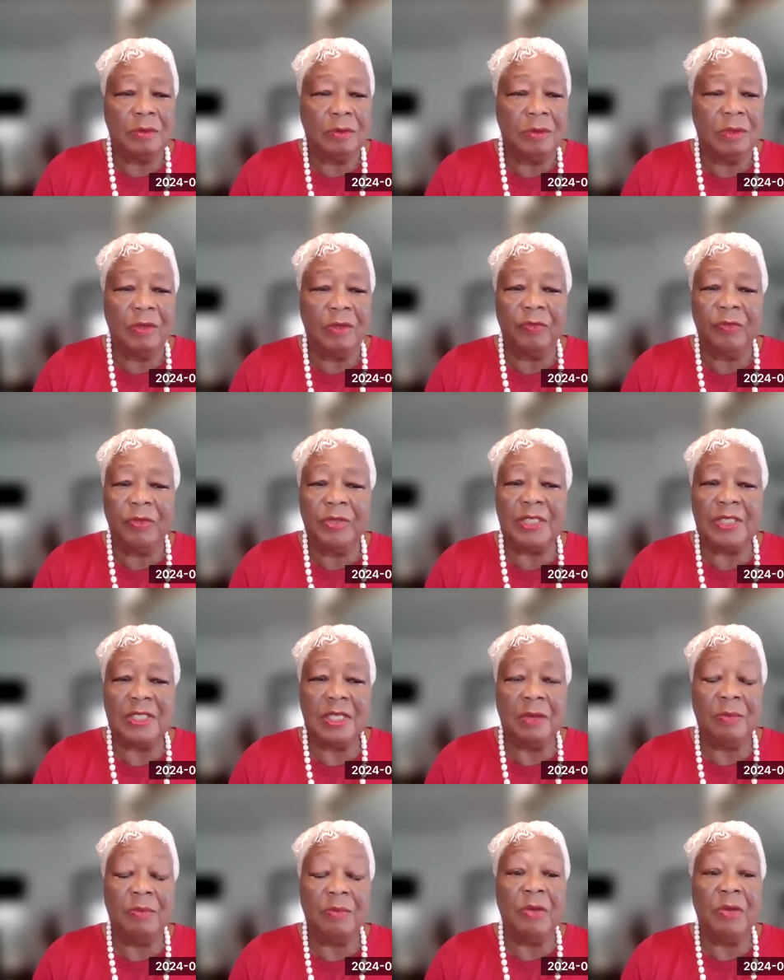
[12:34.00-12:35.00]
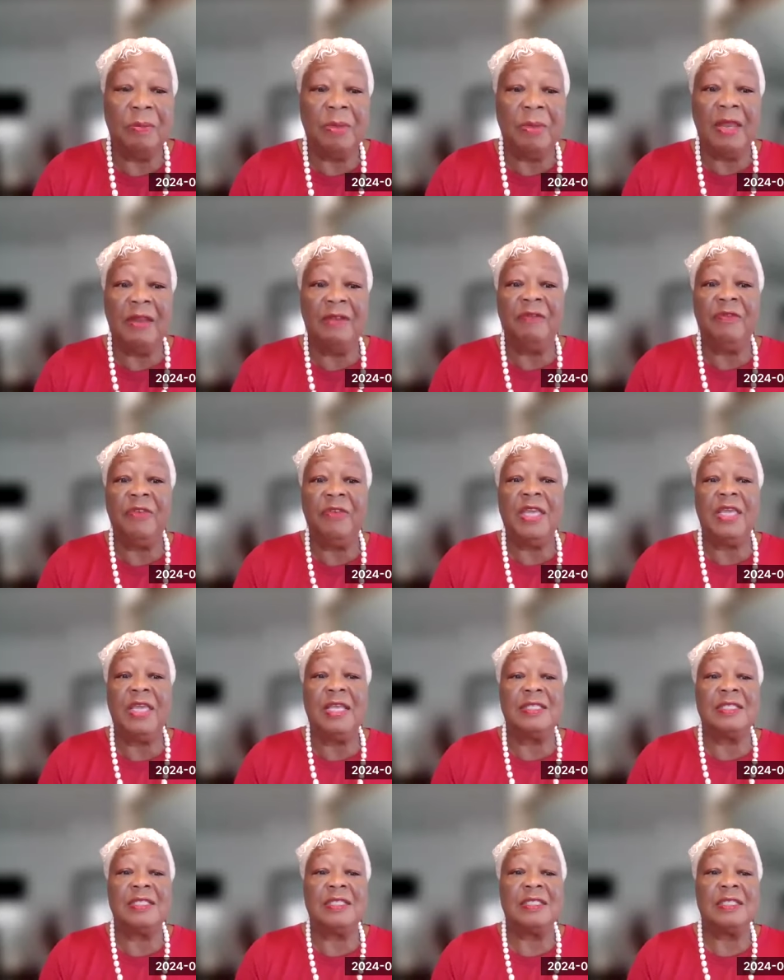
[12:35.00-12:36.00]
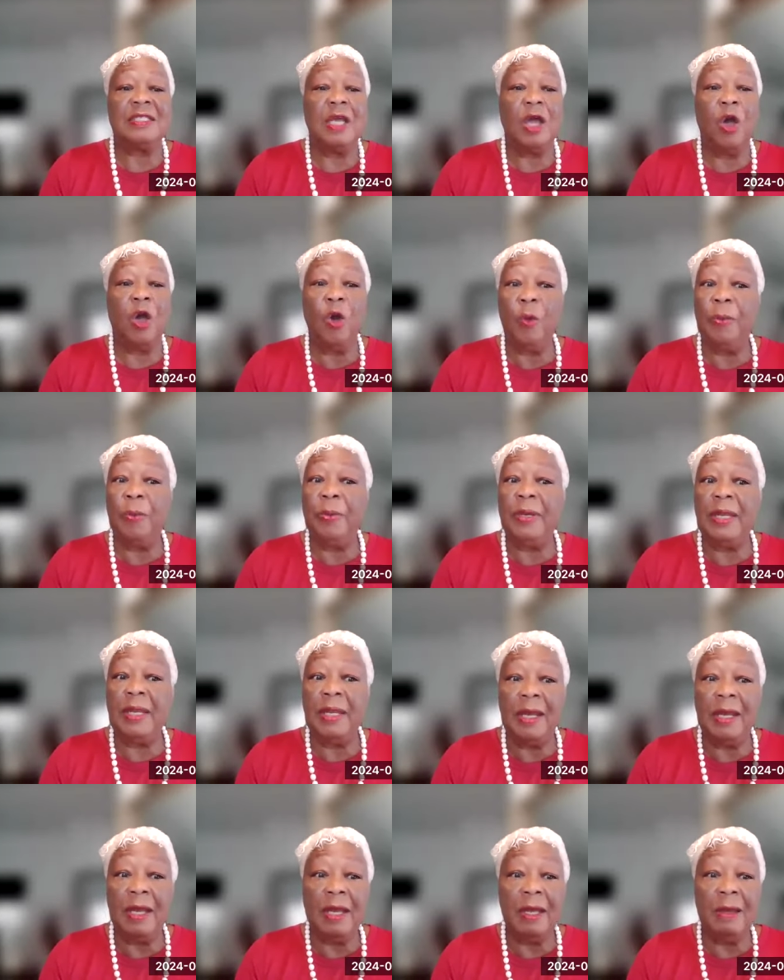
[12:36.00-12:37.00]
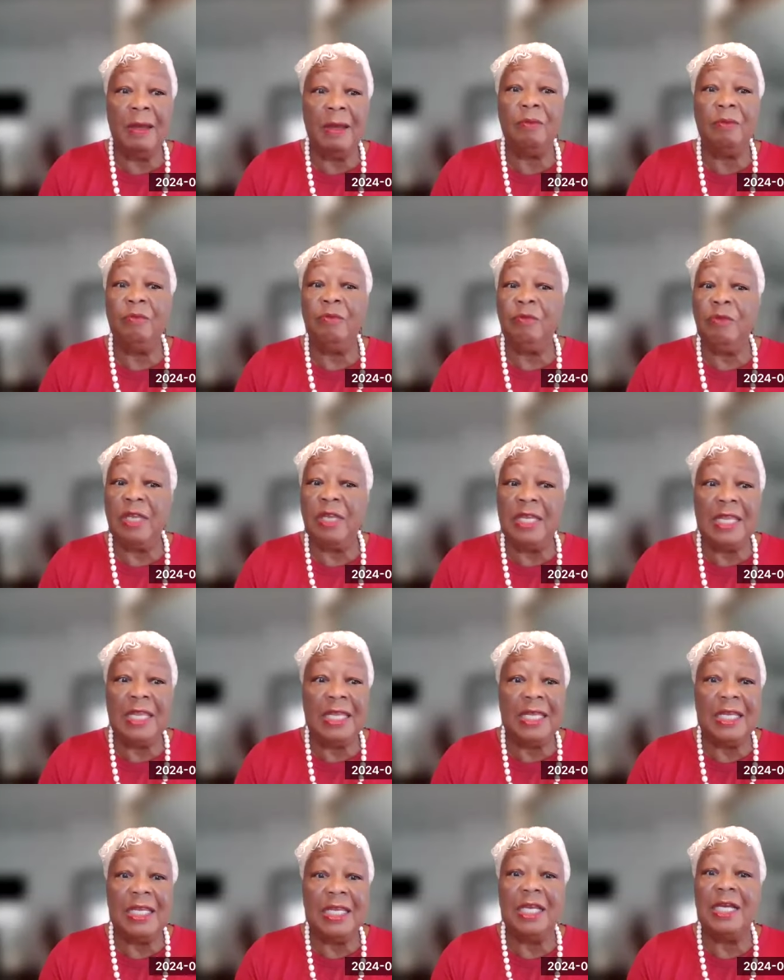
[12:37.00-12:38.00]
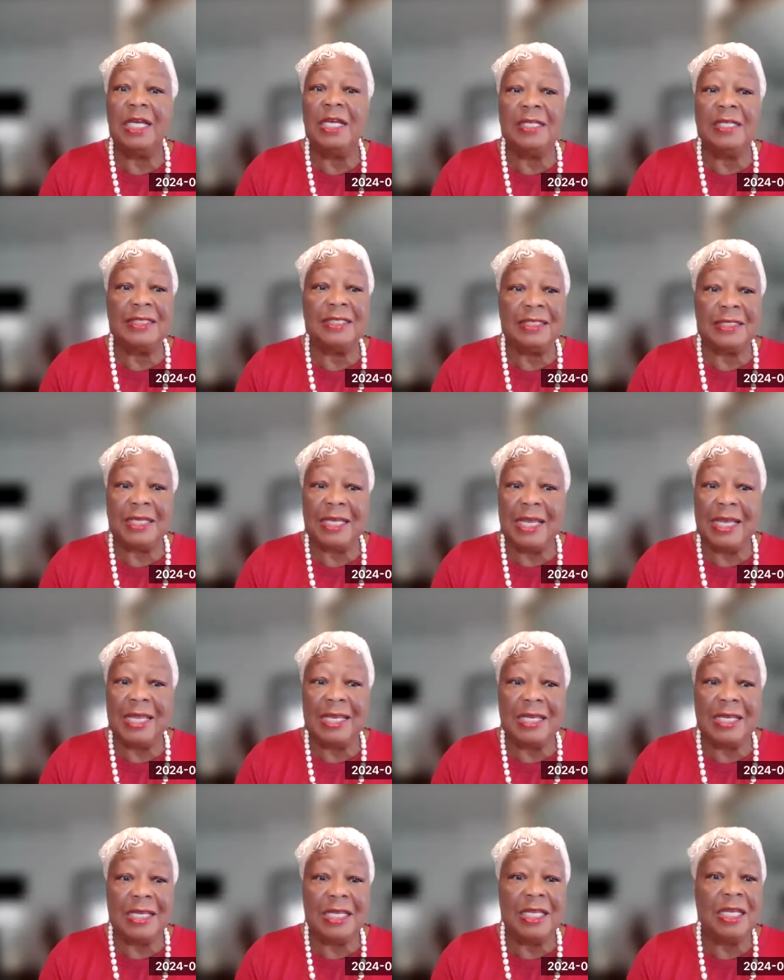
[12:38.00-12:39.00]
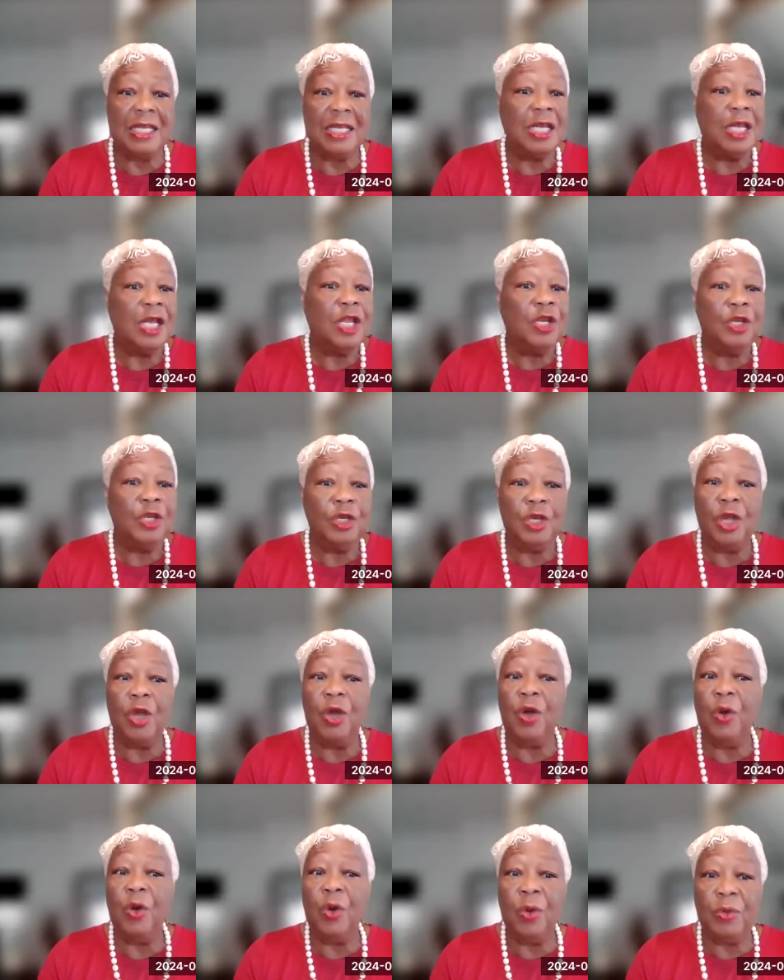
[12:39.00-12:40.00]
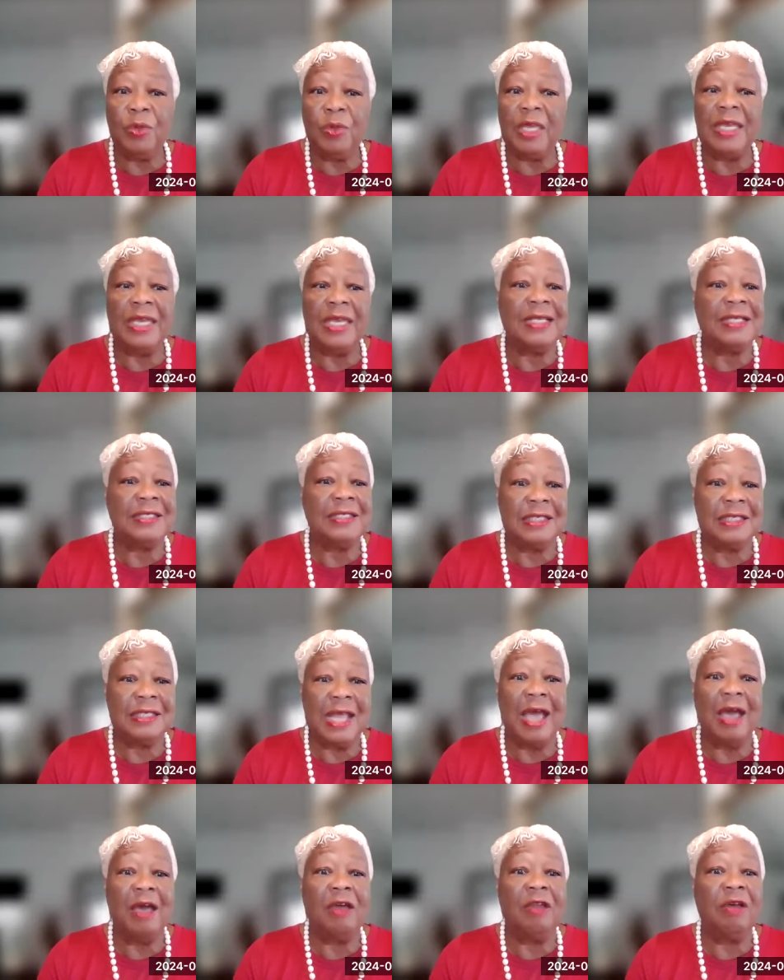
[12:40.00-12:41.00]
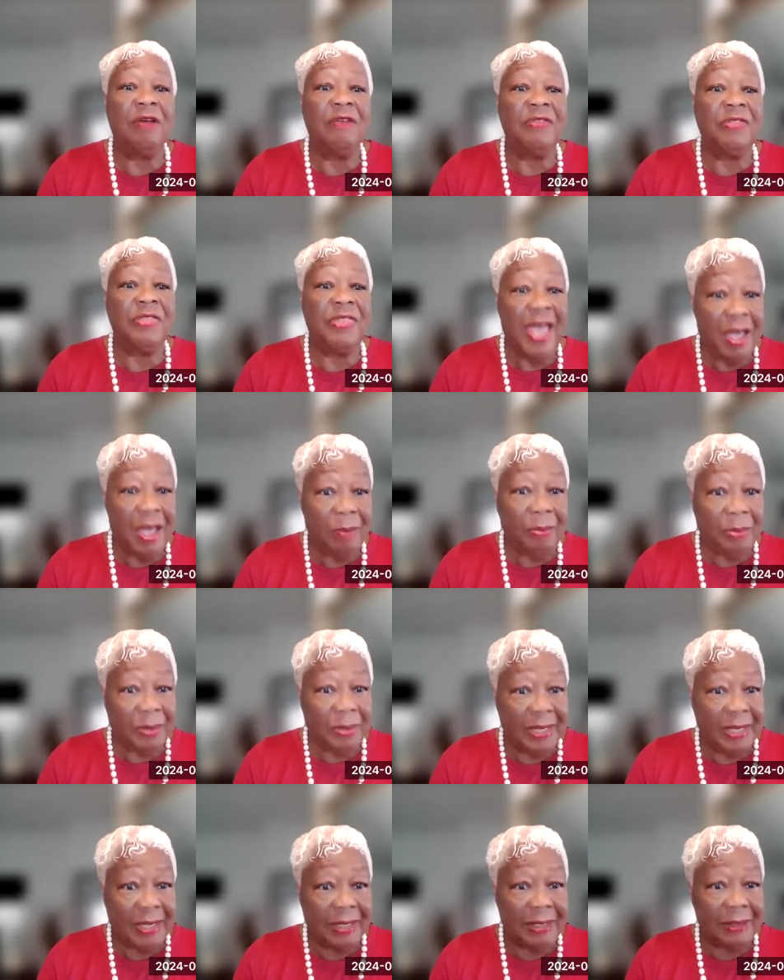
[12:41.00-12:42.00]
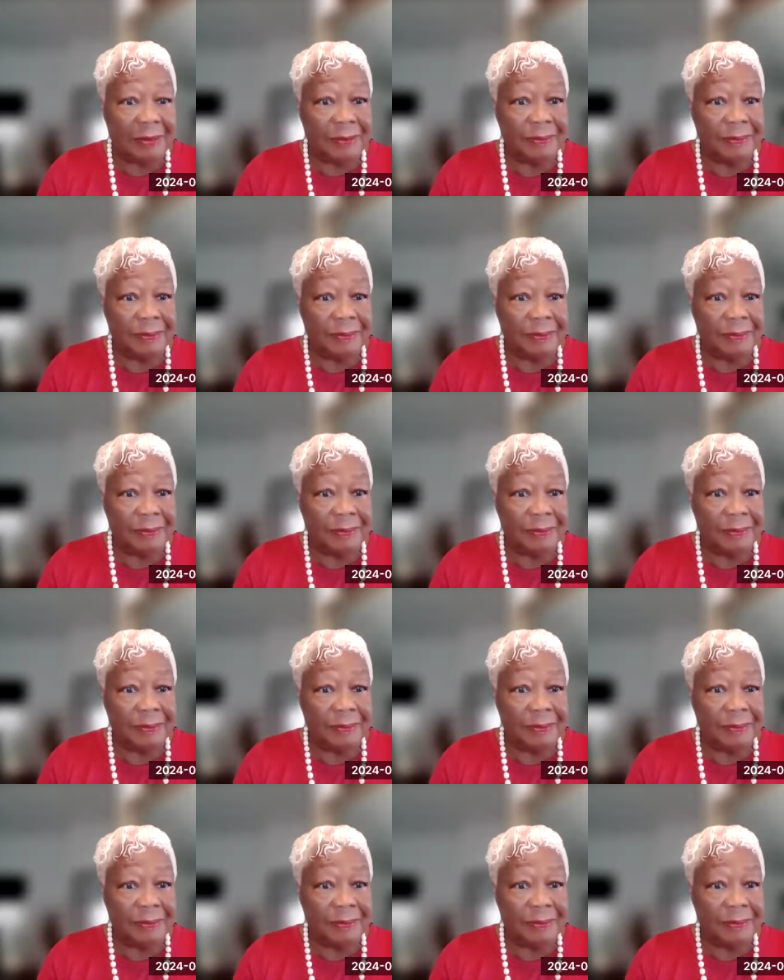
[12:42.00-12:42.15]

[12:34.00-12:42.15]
look for the summary of benefits, open it up, read it, understand it, know the ins and outs of that plan.